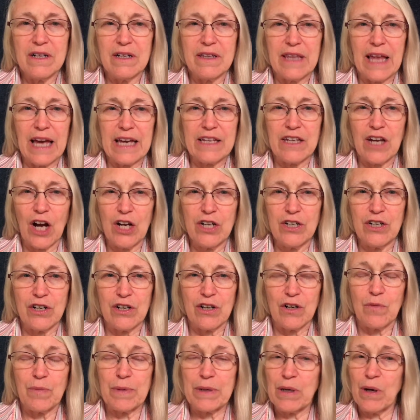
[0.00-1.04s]
that young
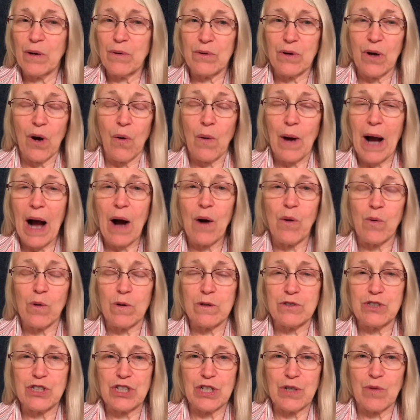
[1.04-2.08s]
girl, we don't know how
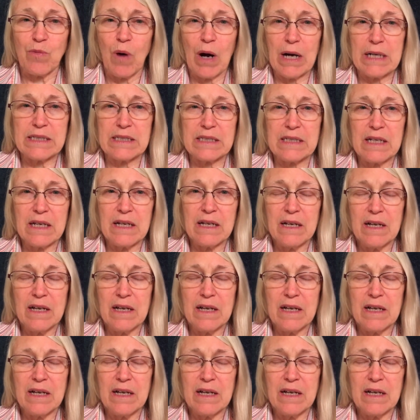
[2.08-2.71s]
old she was.